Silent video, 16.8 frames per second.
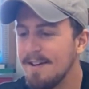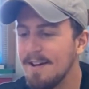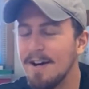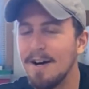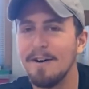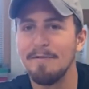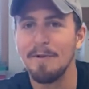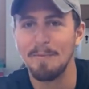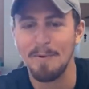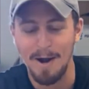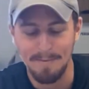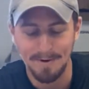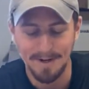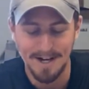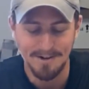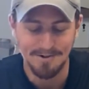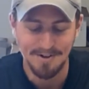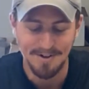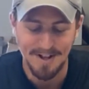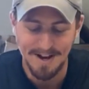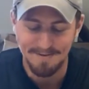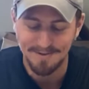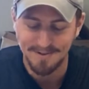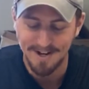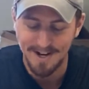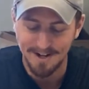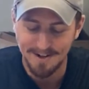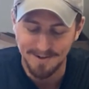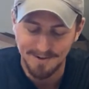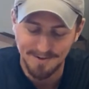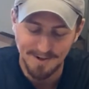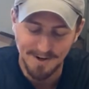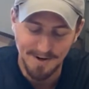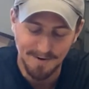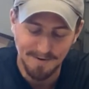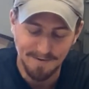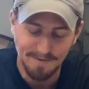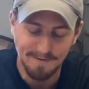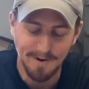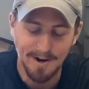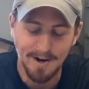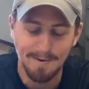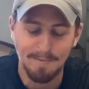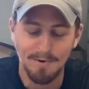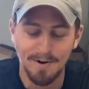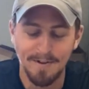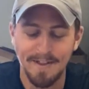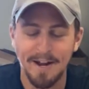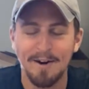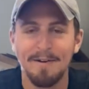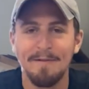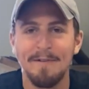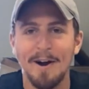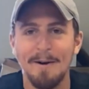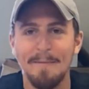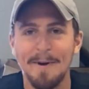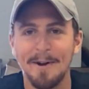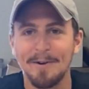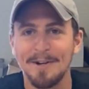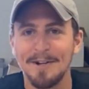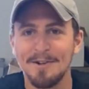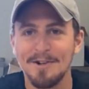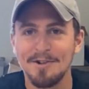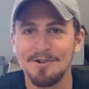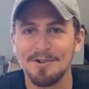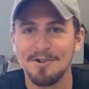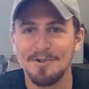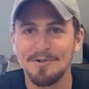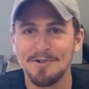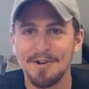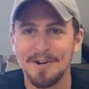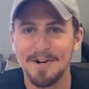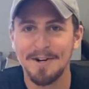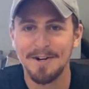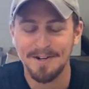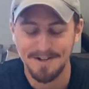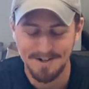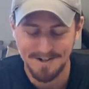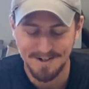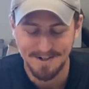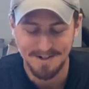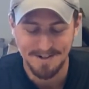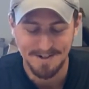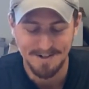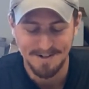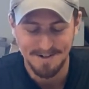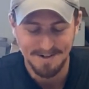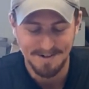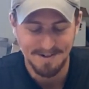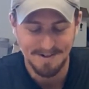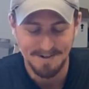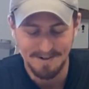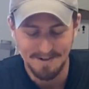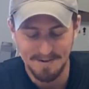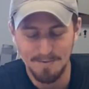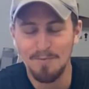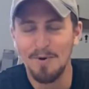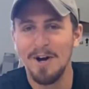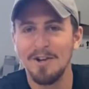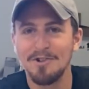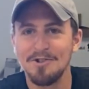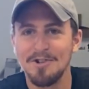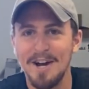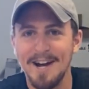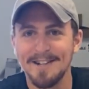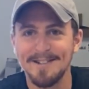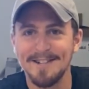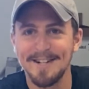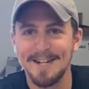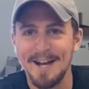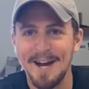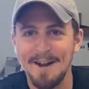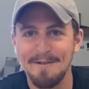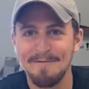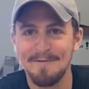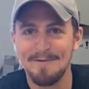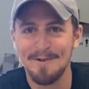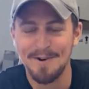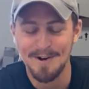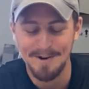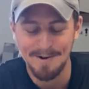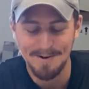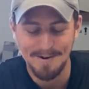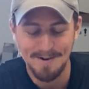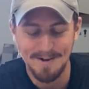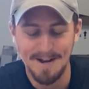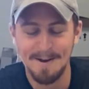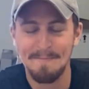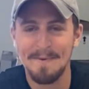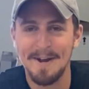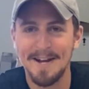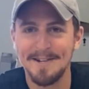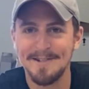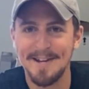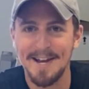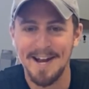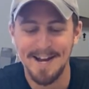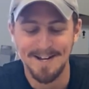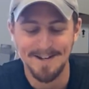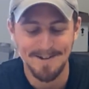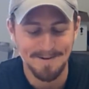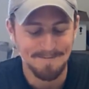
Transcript: of the propagation life cycle, so very important that our environmental conditions are well checked and accounted for and maintained.